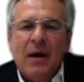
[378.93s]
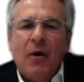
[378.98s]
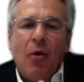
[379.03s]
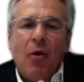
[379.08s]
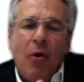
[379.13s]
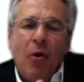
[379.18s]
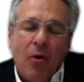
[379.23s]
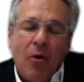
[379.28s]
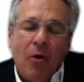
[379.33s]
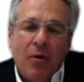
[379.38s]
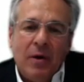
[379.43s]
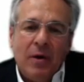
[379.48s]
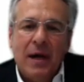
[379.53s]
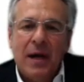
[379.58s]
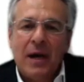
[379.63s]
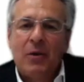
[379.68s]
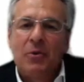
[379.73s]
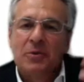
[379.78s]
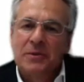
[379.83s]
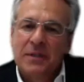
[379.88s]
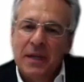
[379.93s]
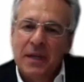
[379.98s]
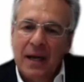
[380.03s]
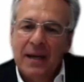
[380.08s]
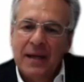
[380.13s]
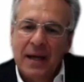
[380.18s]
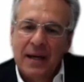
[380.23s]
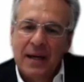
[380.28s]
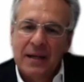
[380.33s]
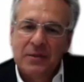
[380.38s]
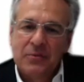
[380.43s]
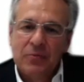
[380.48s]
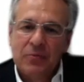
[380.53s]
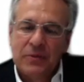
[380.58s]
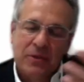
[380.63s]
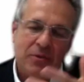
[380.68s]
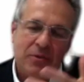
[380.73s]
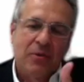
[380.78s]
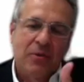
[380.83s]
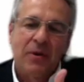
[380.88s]
Or a hotel guest, which
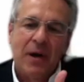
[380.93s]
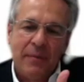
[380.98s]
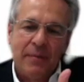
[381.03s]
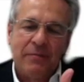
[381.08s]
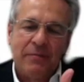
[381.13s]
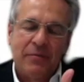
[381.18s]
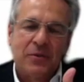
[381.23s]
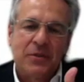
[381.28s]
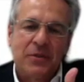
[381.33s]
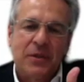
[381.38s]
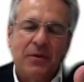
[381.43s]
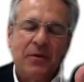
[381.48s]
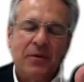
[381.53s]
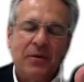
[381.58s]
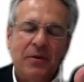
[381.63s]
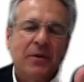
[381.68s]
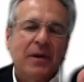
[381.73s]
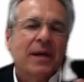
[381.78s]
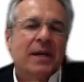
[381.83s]
is not coming for Chenot,